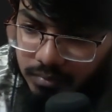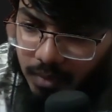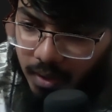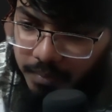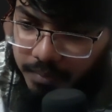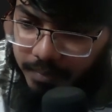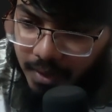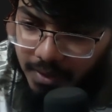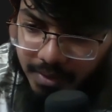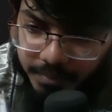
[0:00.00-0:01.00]
Yeah,
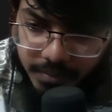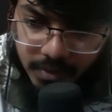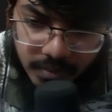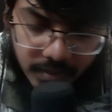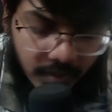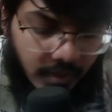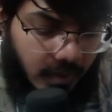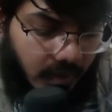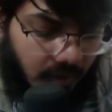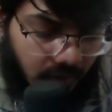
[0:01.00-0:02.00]
except
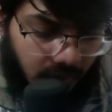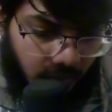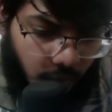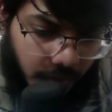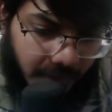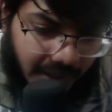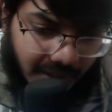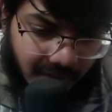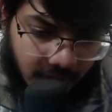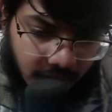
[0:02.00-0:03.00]
we might
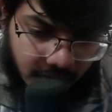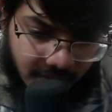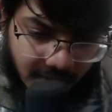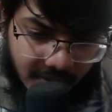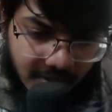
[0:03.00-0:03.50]
get an, since